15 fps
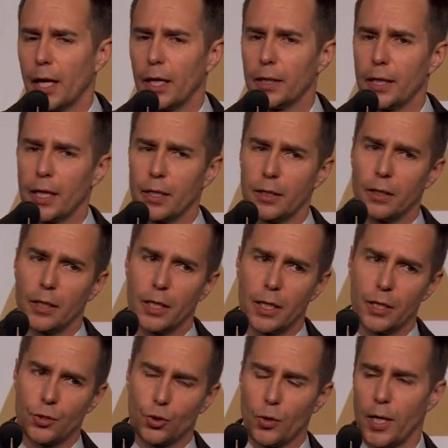and then
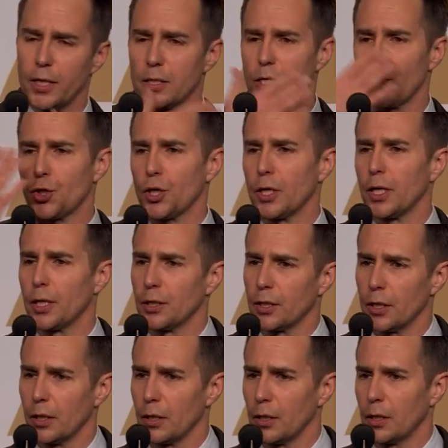his transition
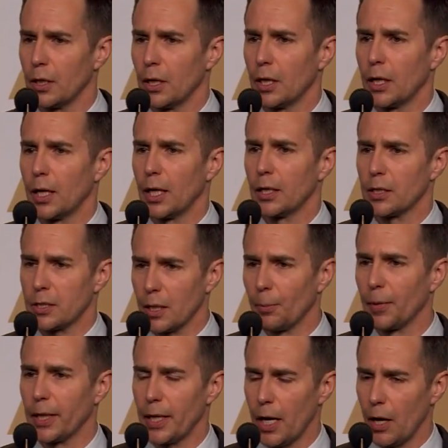into
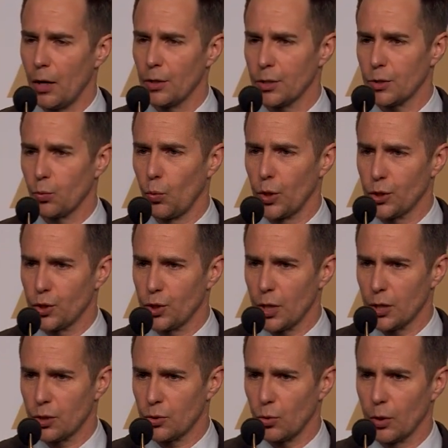somebody else was
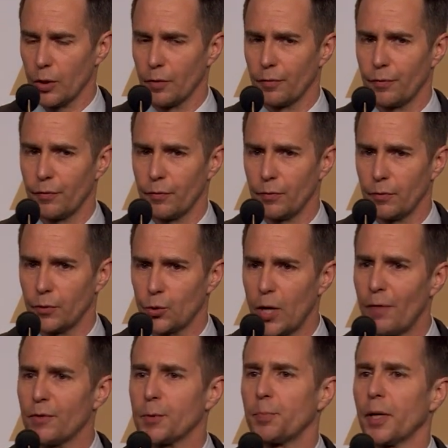just sort of...
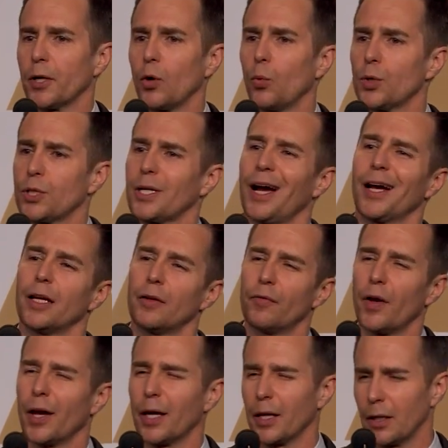Travis Bickle was kind of
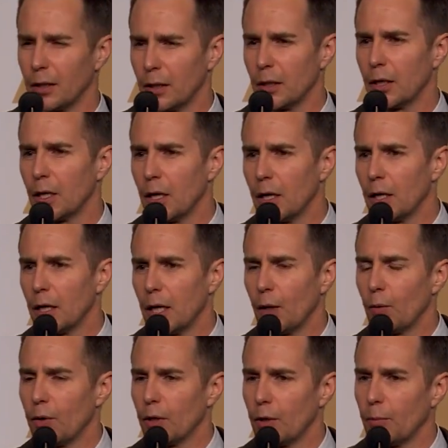
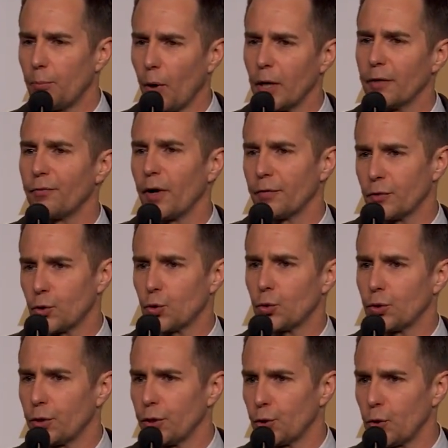Barney Fife
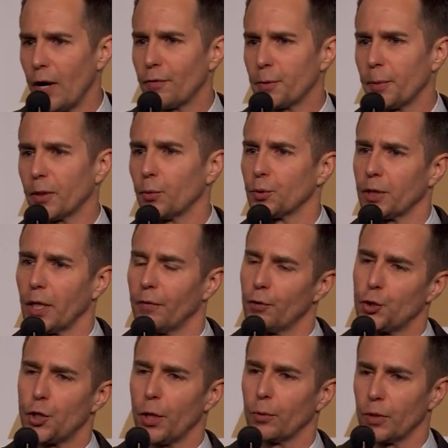to Travis Bickle was kind of a
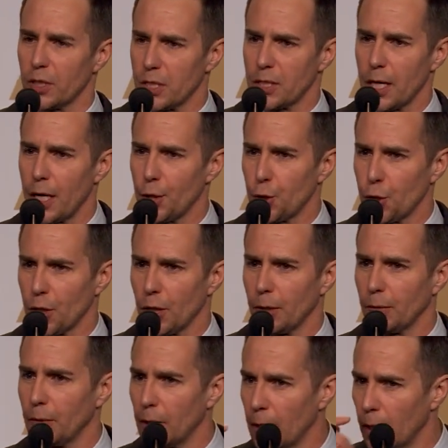
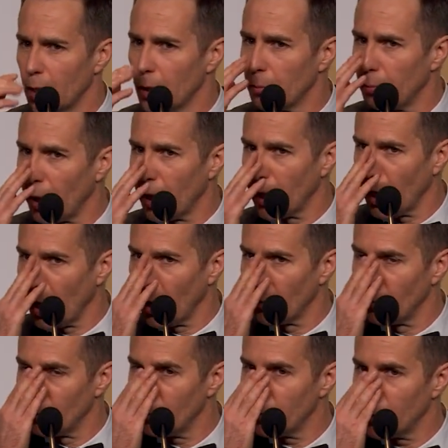generalization,
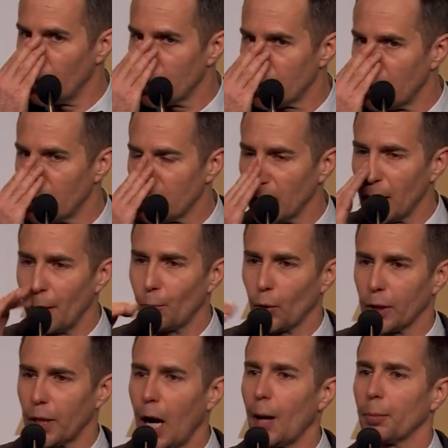but it's a lot
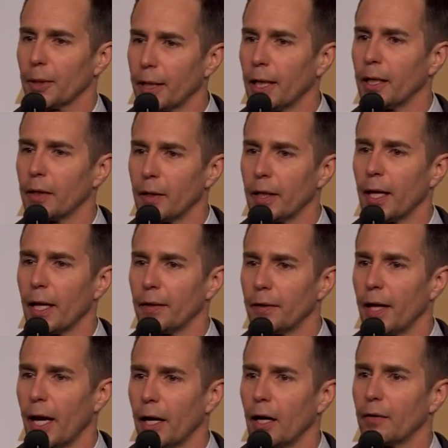more complicated than
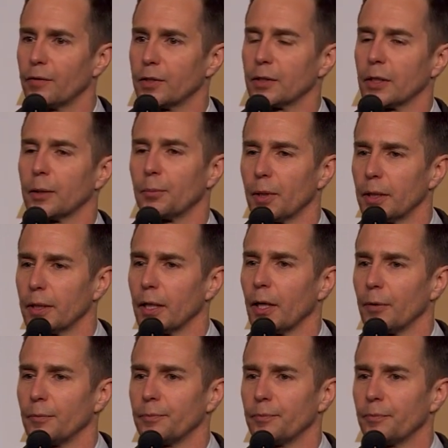that, obviously, but, you
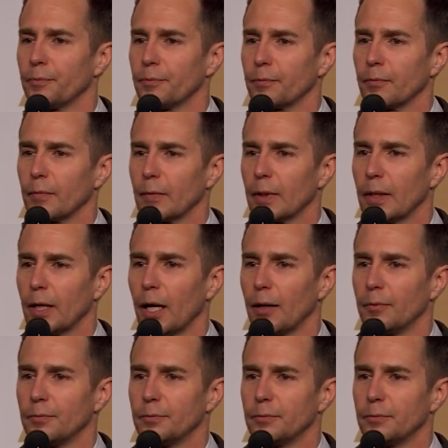know, yeah.